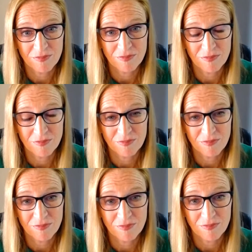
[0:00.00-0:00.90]

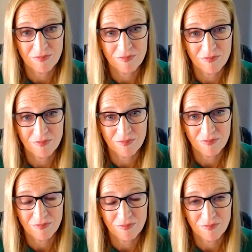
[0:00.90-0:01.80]

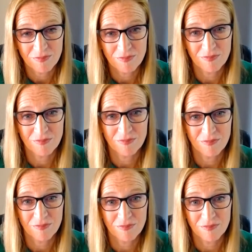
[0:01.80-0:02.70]

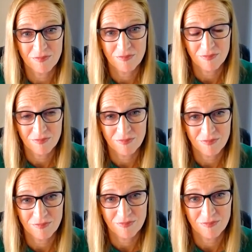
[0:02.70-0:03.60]

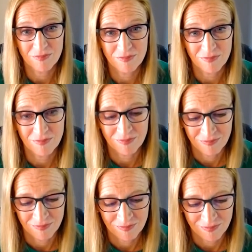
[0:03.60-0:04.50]

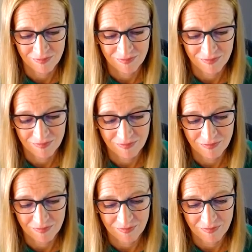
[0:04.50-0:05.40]

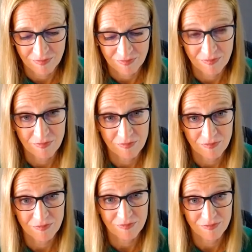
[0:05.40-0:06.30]

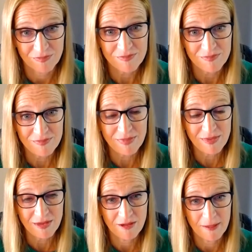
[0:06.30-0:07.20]

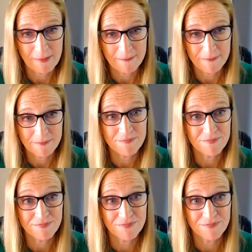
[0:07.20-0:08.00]
This person isn't speaking.